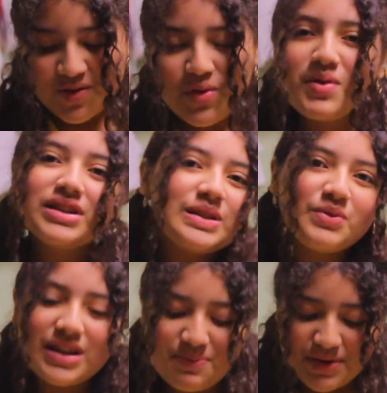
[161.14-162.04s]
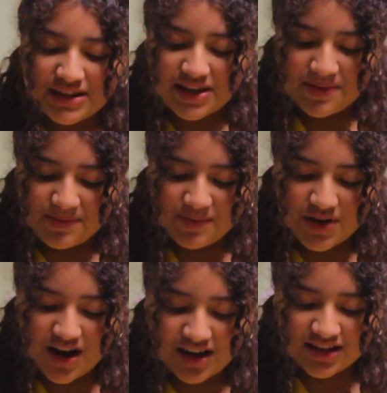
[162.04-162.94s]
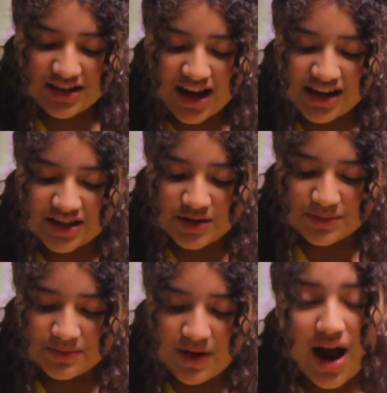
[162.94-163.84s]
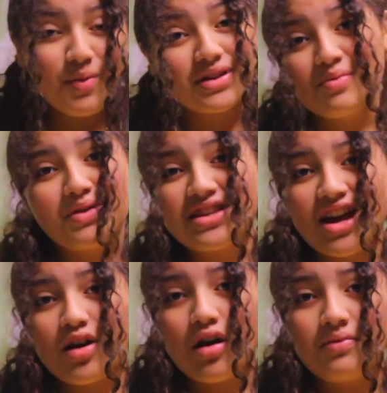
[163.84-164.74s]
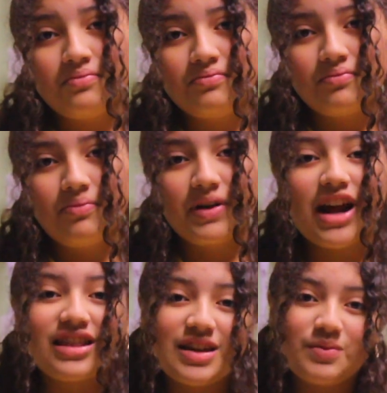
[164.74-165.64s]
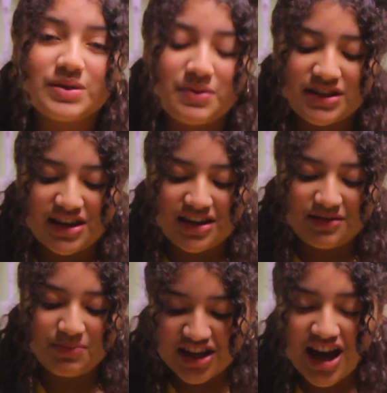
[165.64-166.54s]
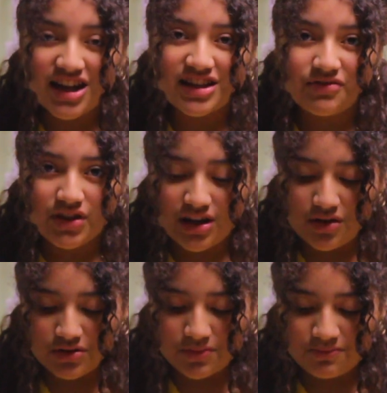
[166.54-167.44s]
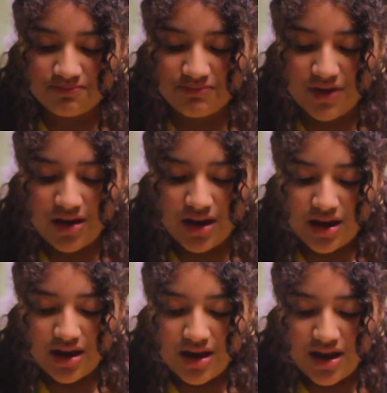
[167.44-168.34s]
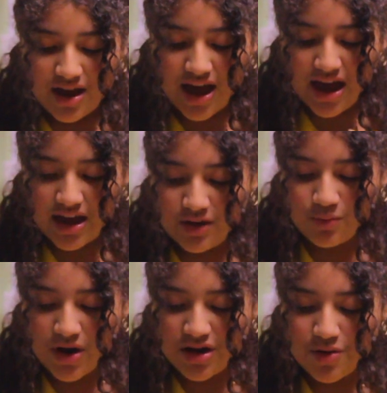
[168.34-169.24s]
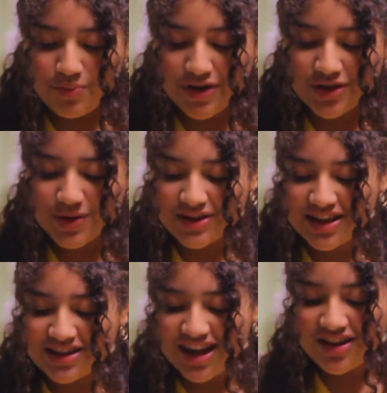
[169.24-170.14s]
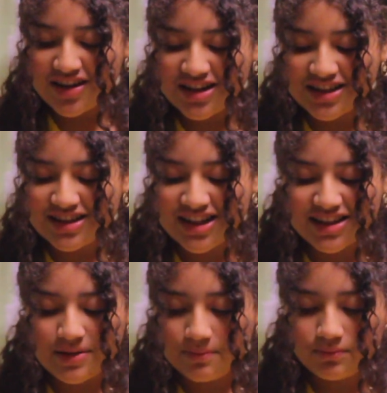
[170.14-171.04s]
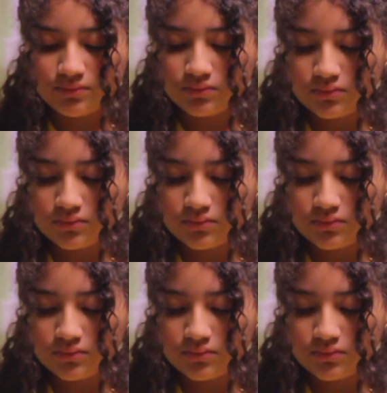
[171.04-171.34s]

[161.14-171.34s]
We were just really busy. We're not gonna lie to you. I wasn't busy at all, but Eileen was busy, and she edits videos. And when you put those things together, it doesn't